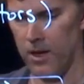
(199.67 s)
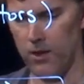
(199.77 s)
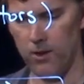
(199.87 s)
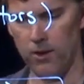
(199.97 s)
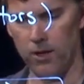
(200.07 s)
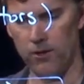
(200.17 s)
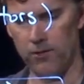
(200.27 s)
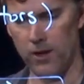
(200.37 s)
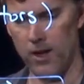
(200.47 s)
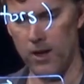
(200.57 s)
And they're going to
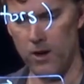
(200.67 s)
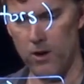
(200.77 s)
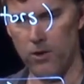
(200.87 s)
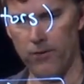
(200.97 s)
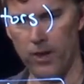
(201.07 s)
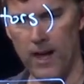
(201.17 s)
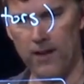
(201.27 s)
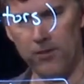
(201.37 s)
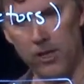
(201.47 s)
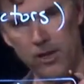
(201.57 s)
say, oh, the
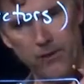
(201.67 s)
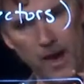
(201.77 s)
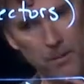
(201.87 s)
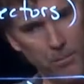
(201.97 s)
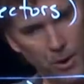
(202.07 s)
velocity of that